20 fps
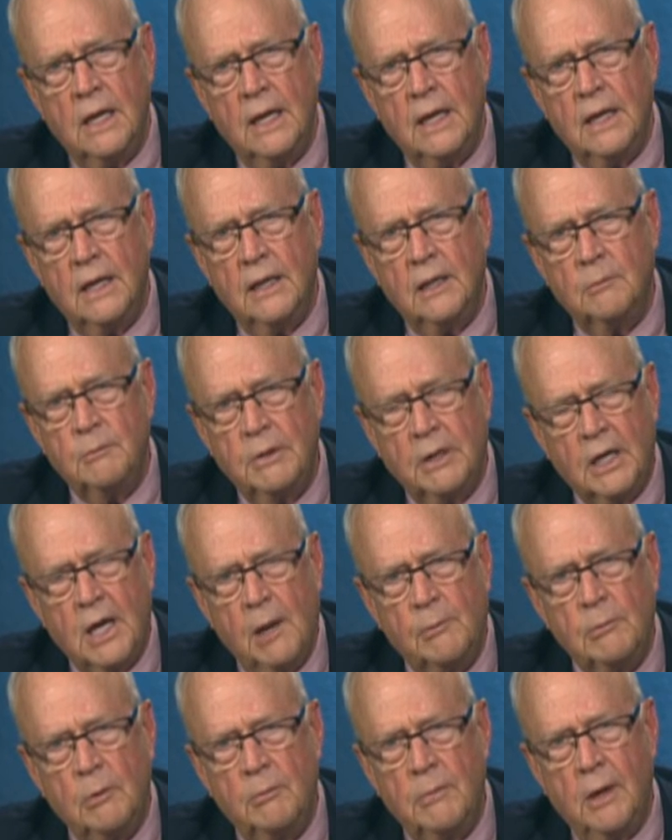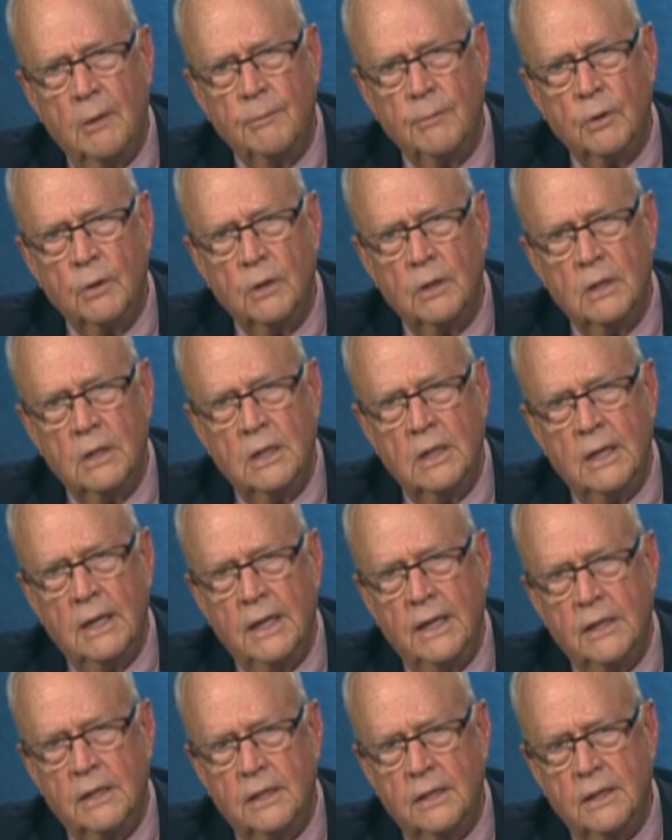and become a member,
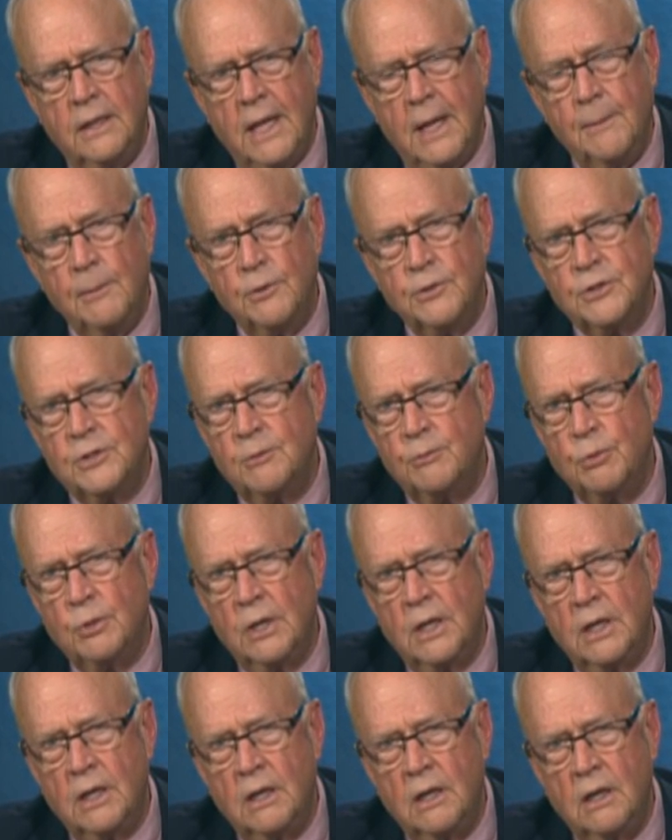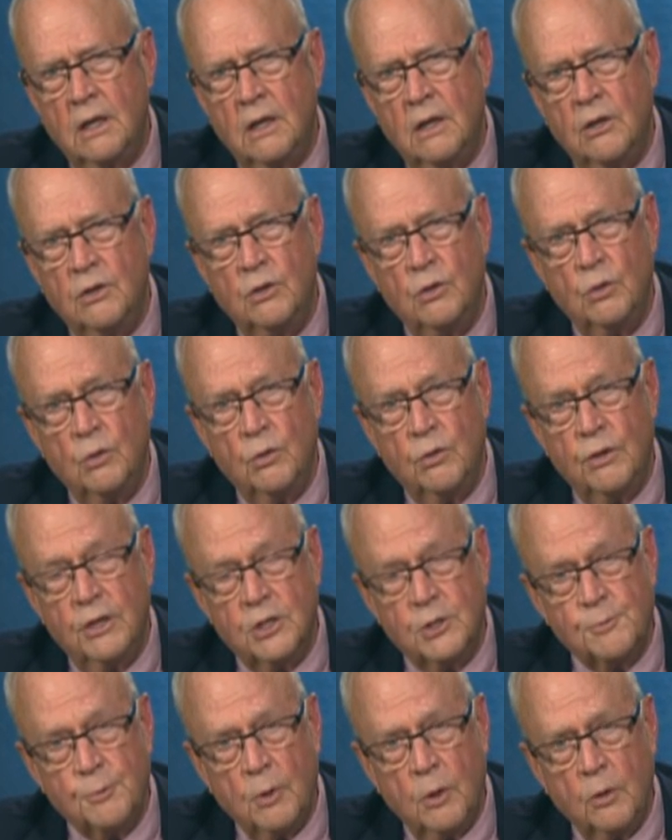and it enables to bring you
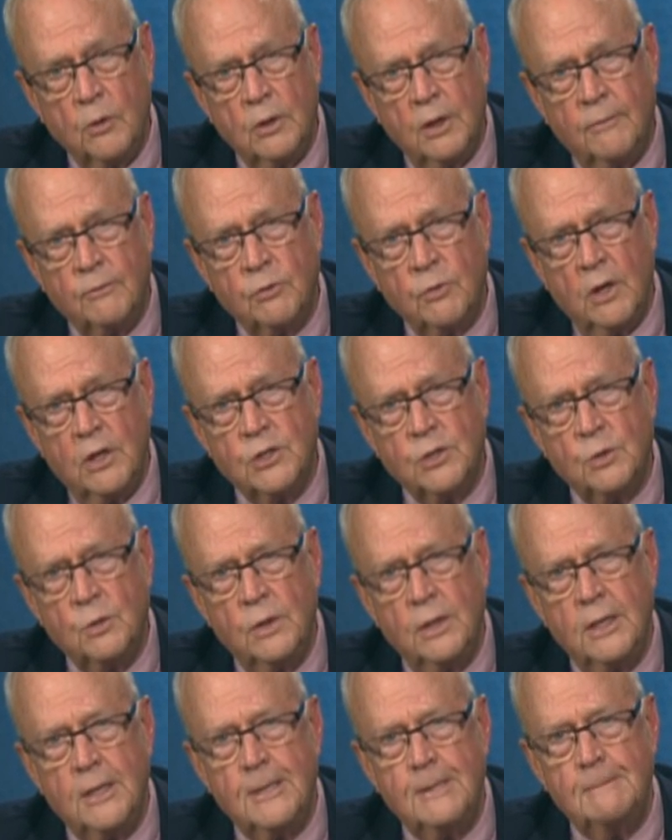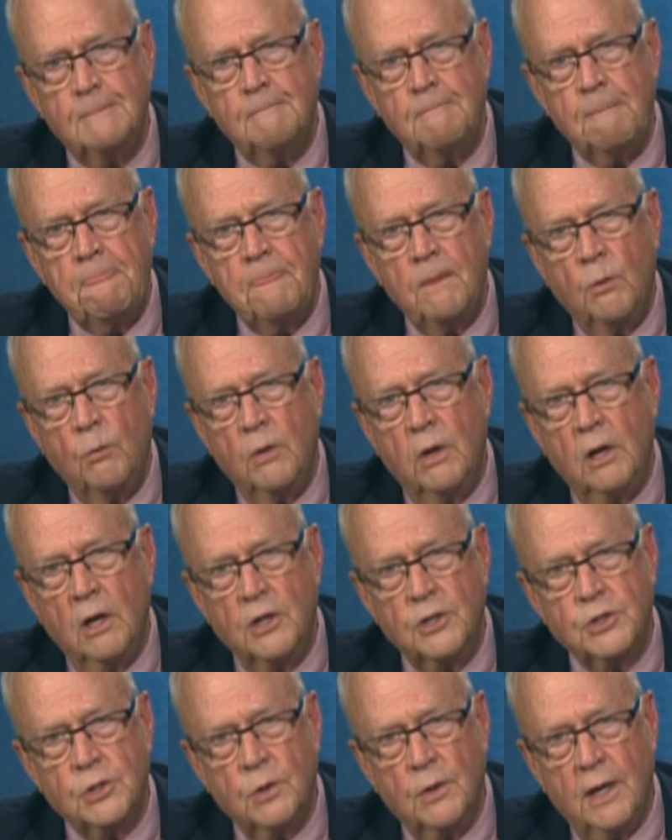this program twice a week. We
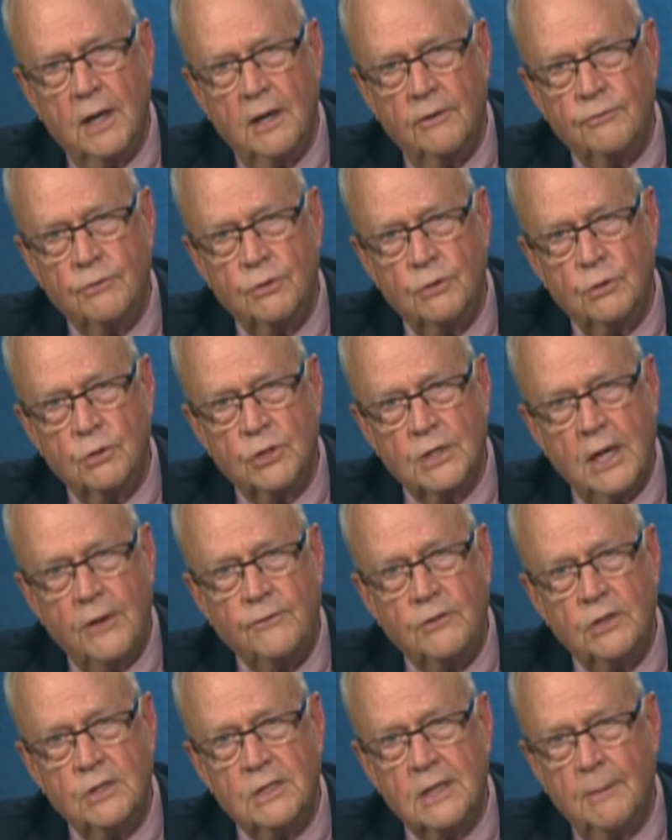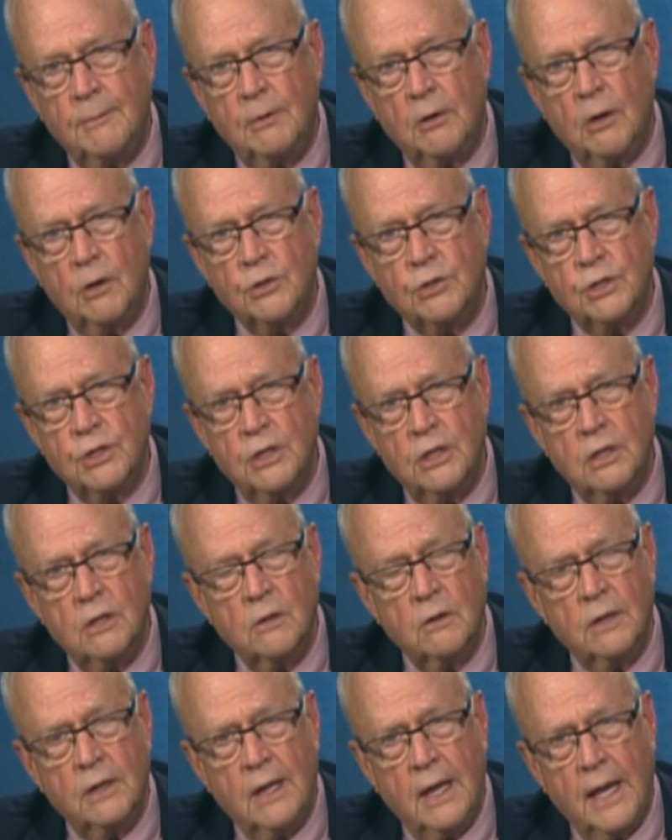also have two safety seminars a
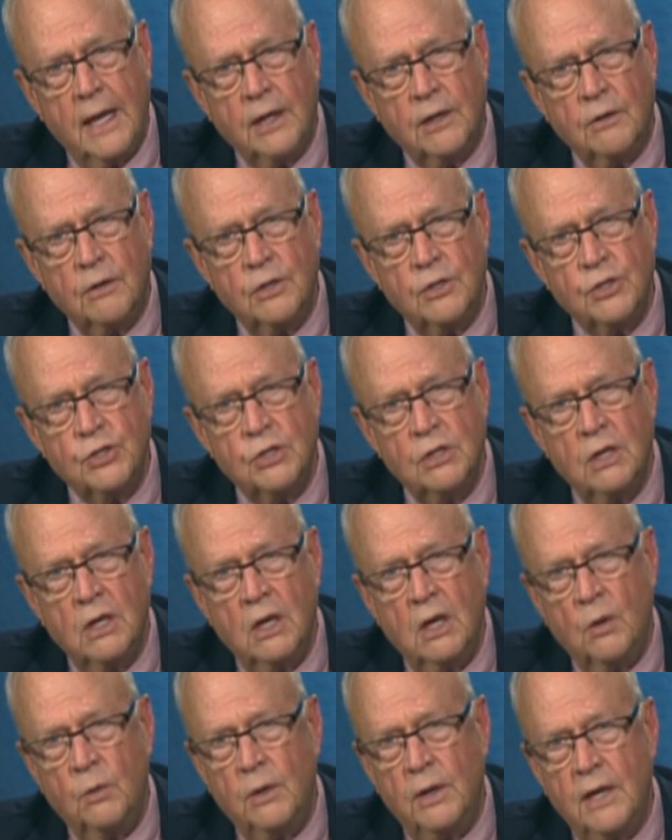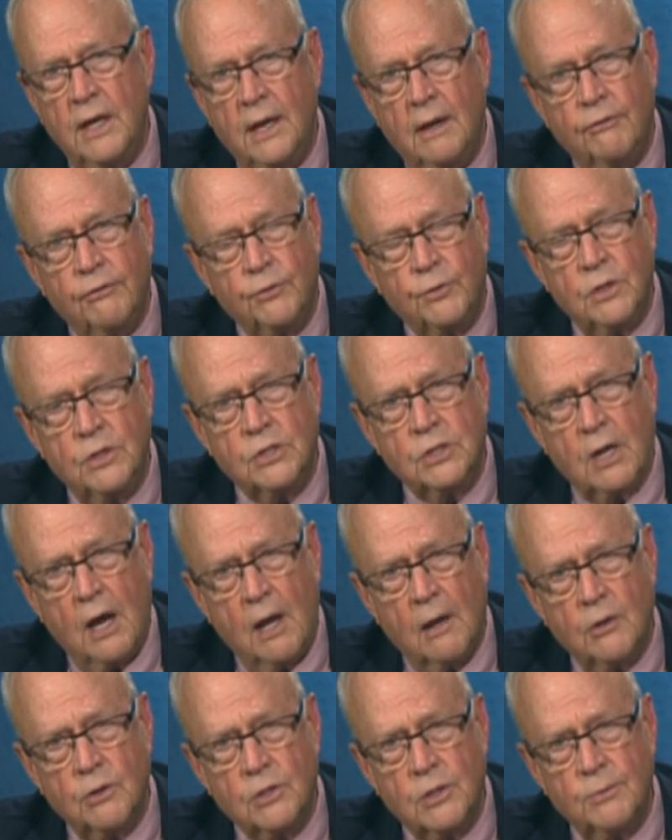year in Anchorage. We have three
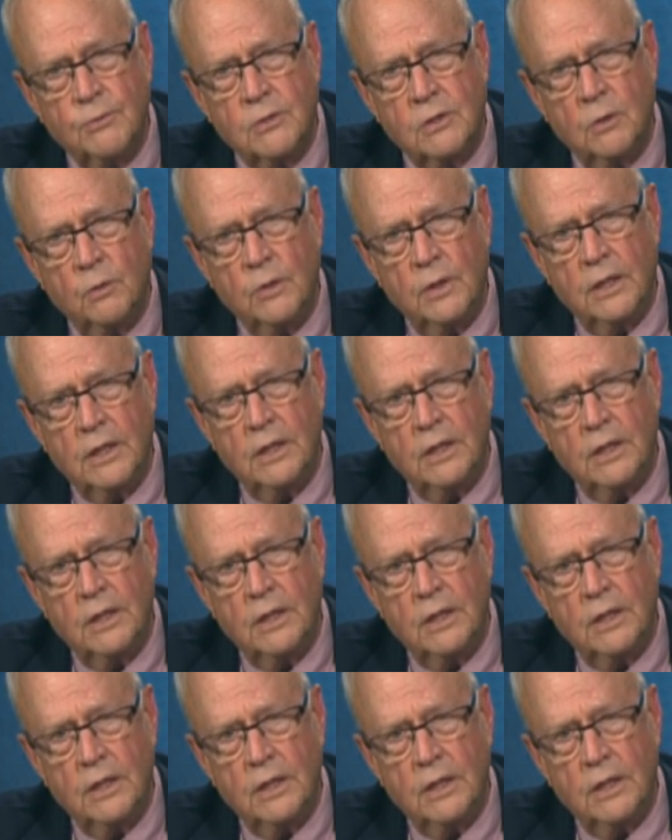scholarships that we